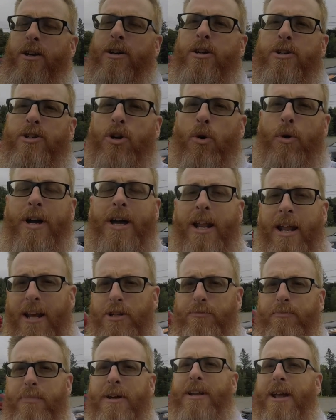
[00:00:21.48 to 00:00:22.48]
So it
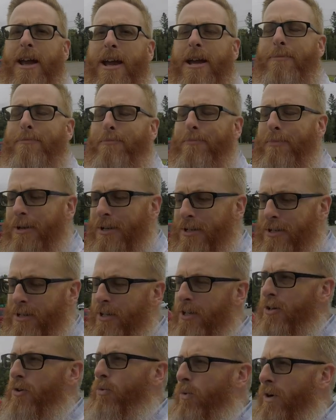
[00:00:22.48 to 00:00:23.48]
has been a
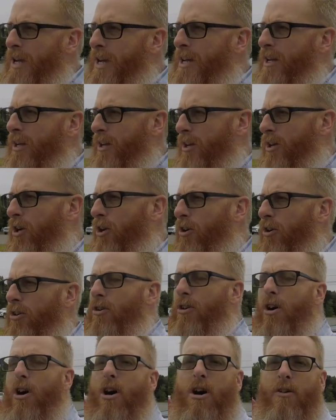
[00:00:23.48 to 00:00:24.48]
busy week
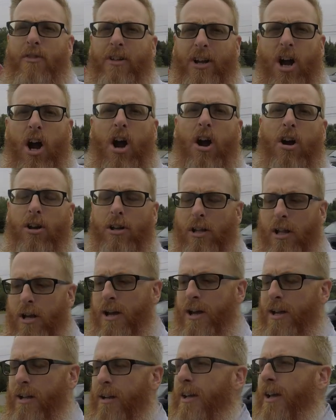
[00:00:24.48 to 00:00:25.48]
here on the car
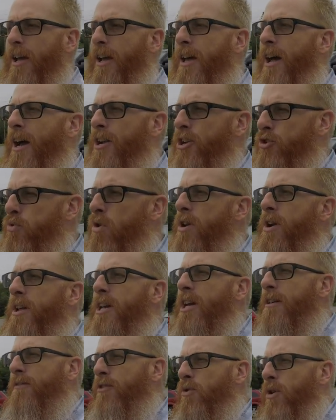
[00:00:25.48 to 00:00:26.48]
lot, and I just wanted
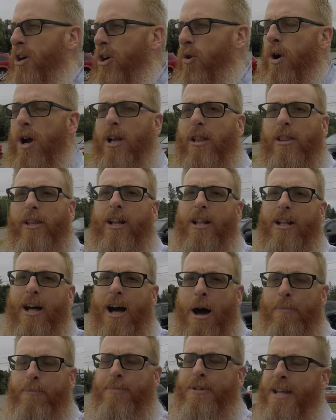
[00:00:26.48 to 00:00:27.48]
to give you a quick little
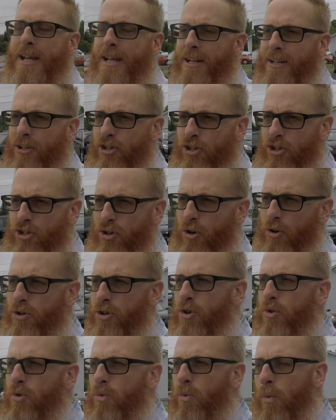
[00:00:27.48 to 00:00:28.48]
update to show
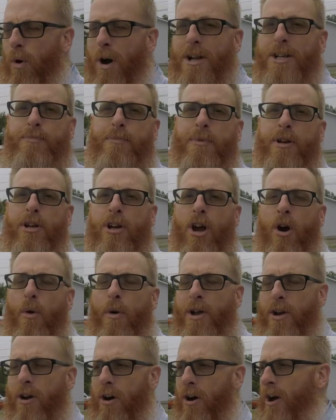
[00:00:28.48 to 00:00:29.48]
you what's been
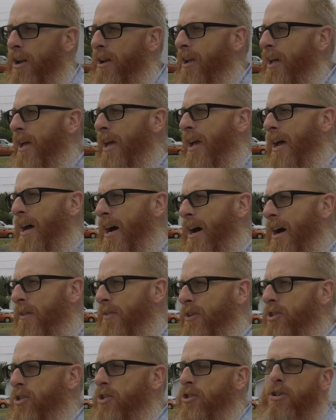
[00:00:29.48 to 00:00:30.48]
going on.
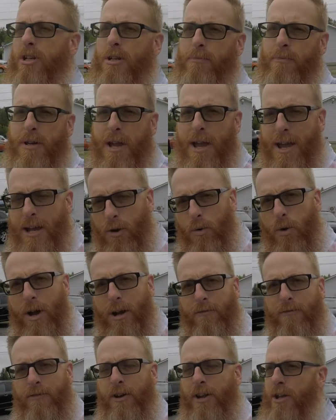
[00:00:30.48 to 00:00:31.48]
This is going to be a
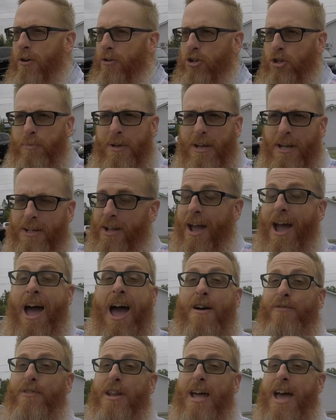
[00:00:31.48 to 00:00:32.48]
quick video just because I
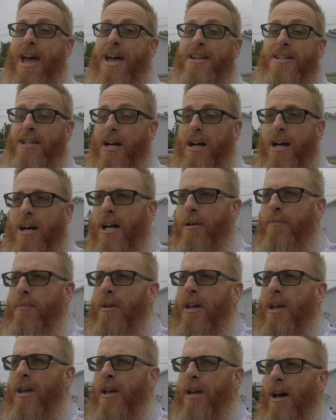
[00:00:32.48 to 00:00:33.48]
haven't had time
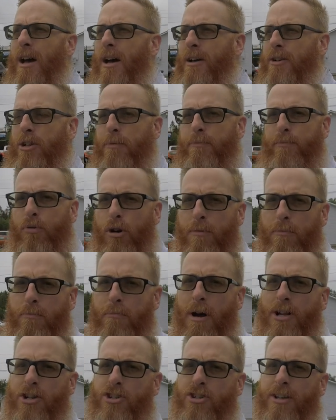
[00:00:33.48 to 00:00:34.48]
to put
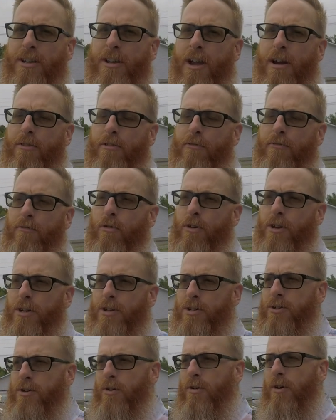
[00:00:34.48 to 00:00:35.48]
much together for you.
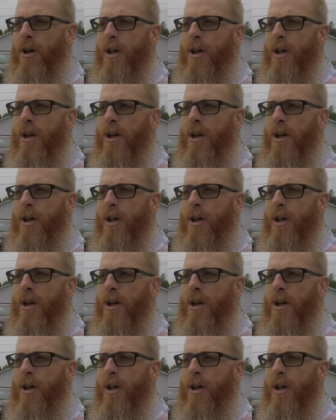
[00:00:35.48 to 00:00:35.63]
So